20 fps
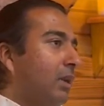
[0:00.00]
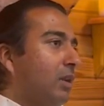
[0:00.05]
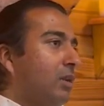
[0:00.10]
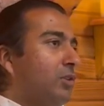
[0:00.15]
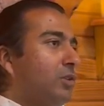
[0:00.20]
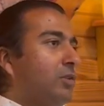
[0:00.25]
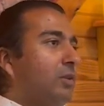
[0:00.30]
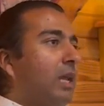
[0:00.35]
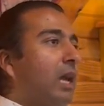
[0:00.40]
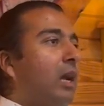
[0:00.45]

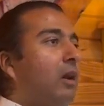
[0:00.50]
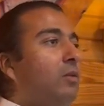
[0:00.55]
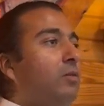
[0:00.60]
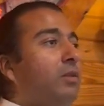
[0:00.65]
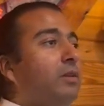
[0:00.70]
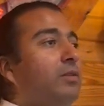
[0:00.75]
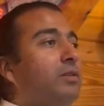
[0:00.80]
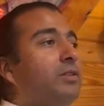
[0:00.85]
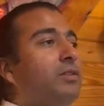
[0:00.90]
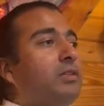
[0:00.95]
So now
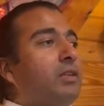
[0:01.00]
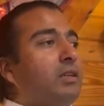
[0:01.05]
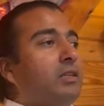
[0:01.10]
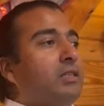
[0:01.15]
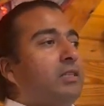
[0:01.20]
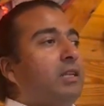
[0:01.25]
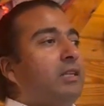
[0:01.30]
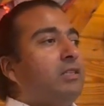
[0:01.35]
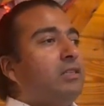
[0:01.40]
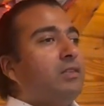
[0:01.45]
there's a
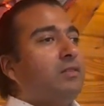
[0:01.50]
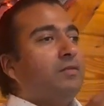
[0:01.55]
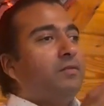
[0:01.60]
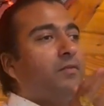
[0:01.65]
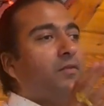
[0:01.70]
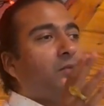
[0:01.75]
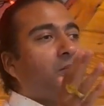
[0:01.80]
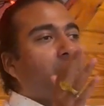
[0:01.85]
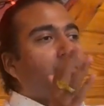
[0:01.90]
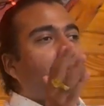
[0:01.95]
sense
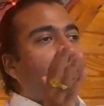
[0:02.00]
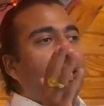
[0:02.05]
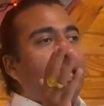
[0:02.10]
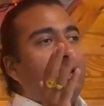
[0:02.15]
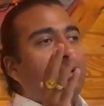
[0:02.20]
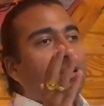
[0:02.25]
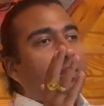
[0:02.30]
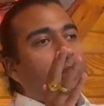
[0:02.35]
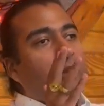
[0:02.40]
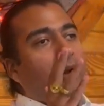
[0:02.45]
of
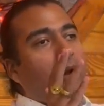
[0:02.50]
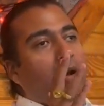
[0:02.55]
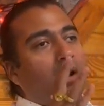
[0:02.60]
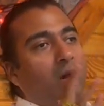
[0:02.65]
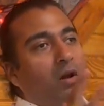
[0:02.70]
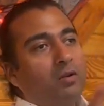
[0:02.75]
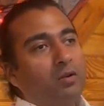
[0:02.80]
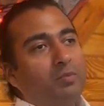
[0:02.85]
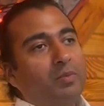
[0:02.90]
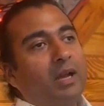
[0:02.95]
being on
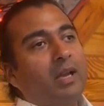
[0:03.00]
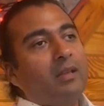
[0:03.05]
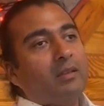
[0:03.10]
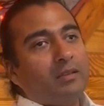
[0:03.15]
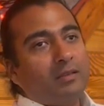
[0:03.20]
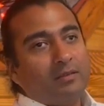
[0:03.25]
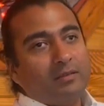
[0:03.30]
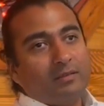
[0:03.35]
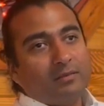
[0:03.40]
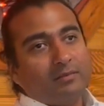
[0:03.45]

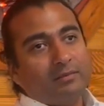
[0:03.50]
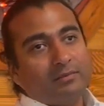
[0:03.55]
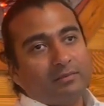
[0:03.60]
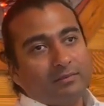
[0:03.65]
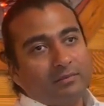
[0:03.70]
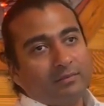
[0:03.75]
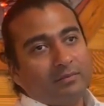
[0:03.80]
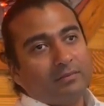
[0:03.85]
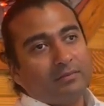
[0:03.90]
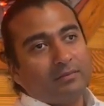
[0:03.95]
autopilot.
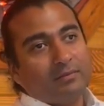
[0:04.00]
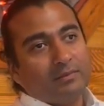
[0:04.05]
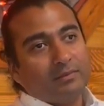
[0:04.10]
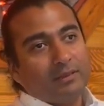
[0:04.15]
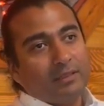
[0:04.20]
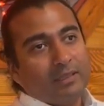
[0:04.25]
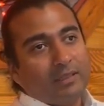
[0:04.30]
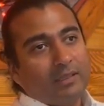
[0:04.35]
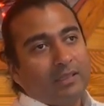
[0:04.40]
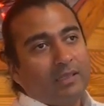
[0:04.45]

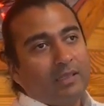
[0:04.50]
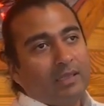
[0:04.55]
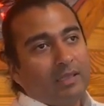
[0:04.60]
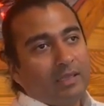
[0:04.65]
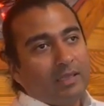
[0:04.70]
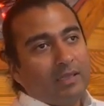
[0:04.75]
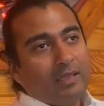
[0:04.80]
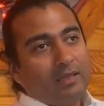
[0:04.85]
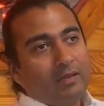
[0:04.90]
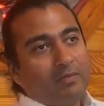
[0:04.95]

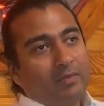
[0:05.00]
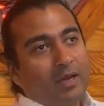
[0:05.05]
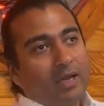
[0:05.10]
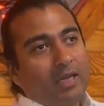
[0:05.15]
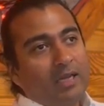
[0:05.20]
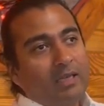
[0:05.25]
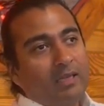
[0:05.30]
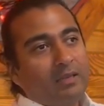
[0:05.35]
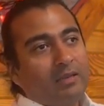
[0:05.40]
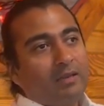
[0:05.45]
The
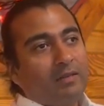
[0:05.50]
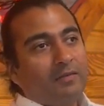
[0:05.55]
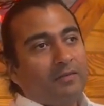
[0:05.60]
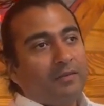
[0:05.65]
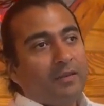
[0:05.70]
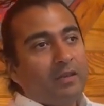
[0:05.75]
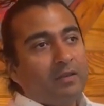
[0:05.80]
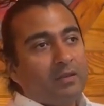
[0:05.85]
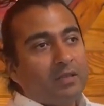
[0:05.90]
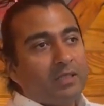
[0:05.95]
mind
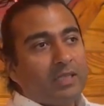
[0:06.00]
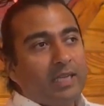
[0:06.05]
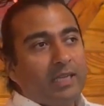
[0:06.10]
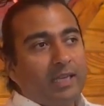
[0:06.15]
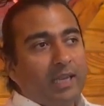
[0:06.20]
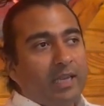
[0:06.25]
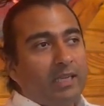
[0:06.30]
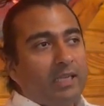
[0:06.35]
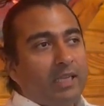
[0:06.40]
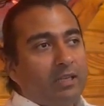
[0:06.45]
feels like
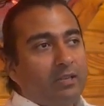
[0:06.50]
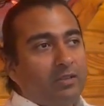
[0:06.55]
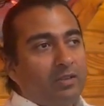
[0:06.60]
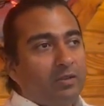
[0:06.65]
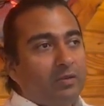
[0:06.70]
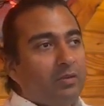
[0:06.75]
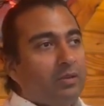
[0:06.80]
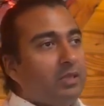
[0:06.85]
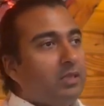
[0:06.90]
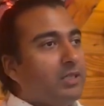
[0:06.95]
it can
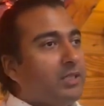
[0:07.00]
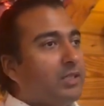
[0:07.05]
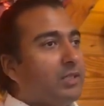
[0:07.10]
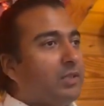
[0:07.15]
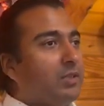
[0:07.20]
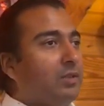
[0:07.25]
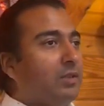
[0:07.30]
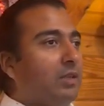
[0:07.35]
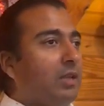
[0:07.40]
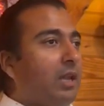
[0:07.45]
do
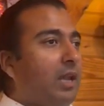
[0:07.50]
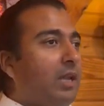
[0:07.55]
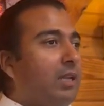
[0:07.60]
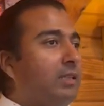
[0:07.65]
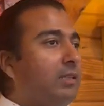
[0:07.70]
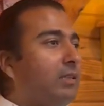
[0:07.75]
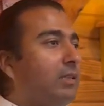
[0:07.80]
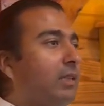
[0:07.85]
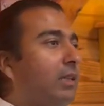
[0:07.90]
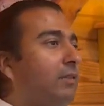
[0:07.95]
this,
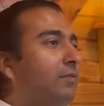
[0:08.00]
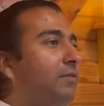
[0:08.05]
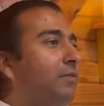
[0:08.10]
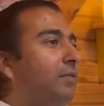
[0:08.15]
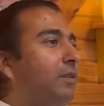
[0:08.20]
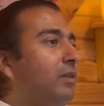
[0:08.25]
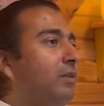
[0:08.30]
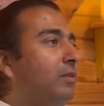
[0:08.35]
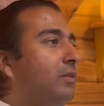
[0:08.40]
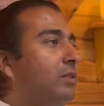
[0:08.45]
and it
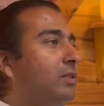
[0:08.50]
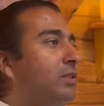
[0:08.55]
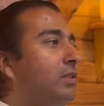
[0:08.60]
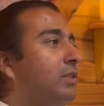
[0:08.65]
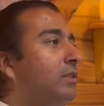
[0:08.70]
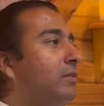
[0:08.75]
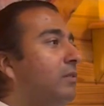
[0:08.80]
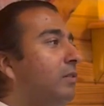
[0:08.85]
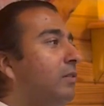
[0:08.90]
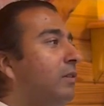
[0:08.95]
feels
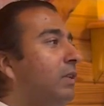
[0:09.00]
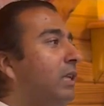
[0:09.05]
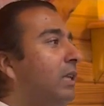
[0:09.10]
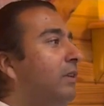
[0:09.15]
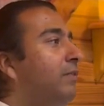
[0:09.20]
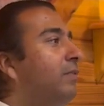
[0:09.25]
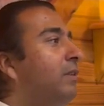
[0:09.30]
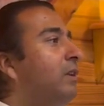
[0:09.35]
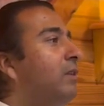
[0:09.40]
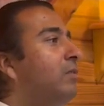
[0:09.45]

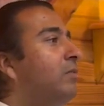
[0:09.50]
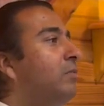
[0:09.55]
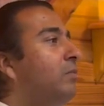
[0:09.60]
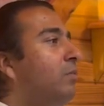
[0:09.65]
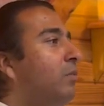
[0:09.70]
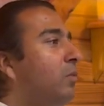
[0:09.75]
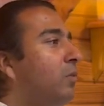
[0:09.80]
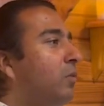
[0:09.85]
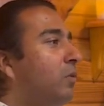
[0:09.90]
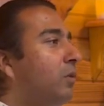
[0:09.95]
even
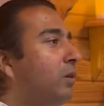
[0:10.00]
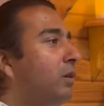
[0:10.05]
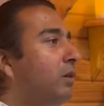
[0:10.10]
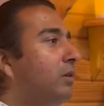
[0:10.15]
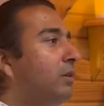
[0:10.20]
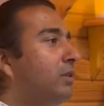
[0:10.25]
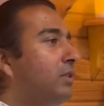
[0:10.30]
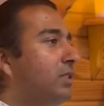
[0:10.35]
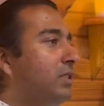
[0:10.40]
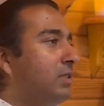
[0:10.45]

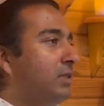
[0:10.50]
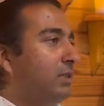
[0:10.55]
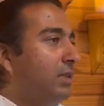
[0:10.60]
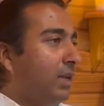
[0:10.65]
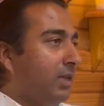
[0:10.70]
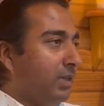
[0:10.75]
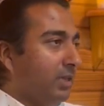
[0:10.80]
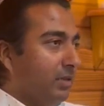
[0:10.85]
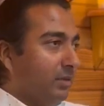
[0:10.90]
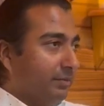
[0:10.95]
more
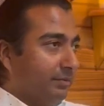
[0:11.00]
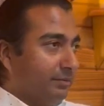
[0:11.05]
steady.